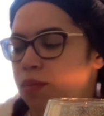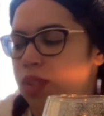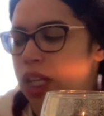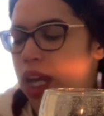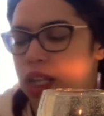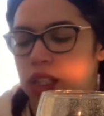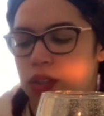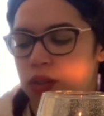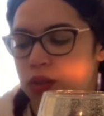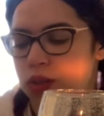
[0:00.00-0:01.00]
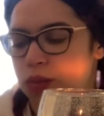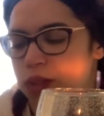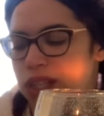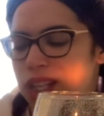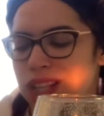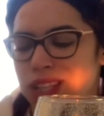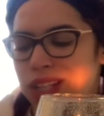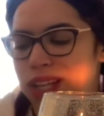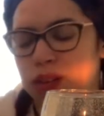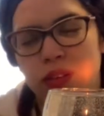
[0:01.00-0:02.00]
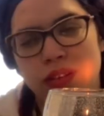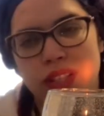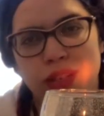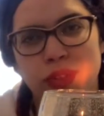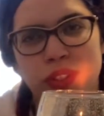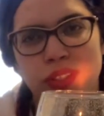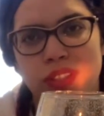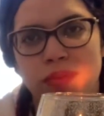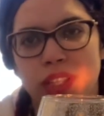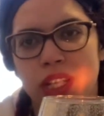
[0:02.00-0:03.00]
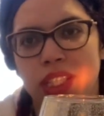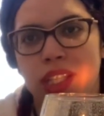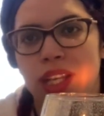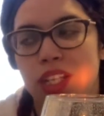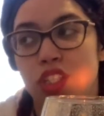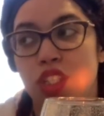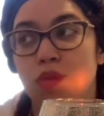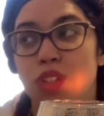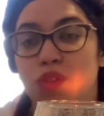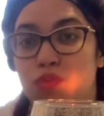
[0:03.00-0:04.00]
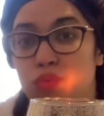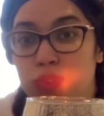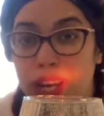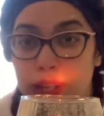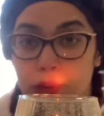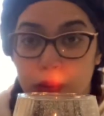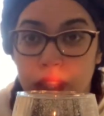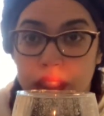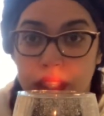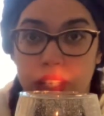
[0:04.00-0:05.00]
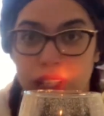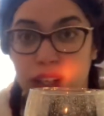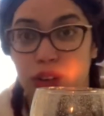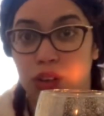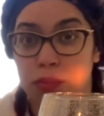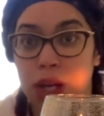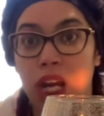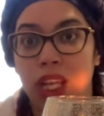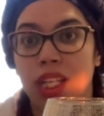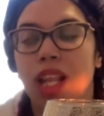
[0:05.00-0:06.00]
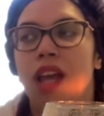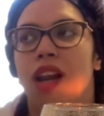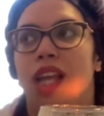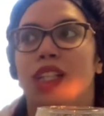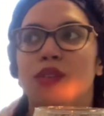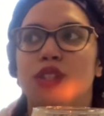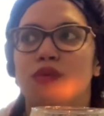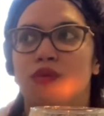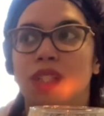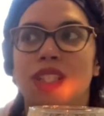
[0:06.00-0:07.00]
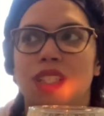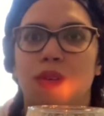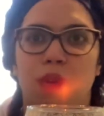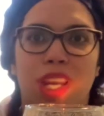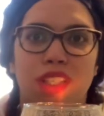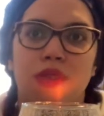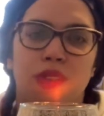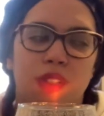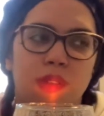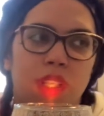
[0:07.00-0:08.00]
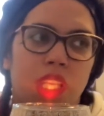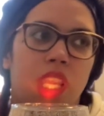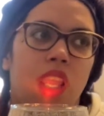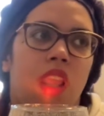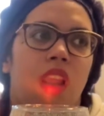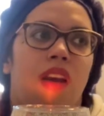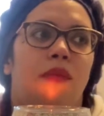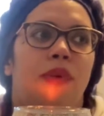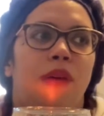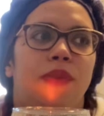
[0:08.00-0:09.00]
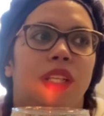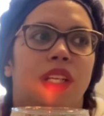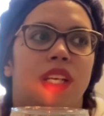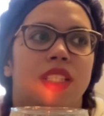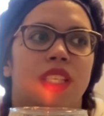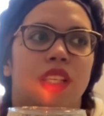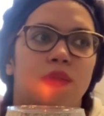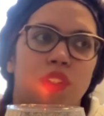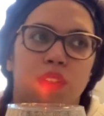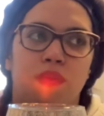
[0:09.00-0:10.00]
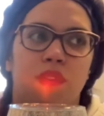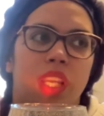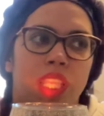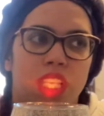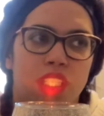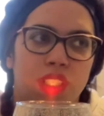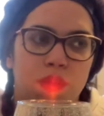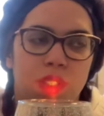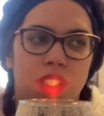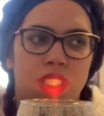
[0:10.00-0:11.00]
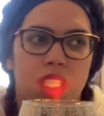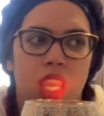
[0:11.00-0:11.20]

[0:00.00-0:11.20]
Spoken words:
diagnosed with like I think like Alzheimer's or something like that, and she was right with it in her mind. Like there was a reason why she was doing it, but because he was afraid that she was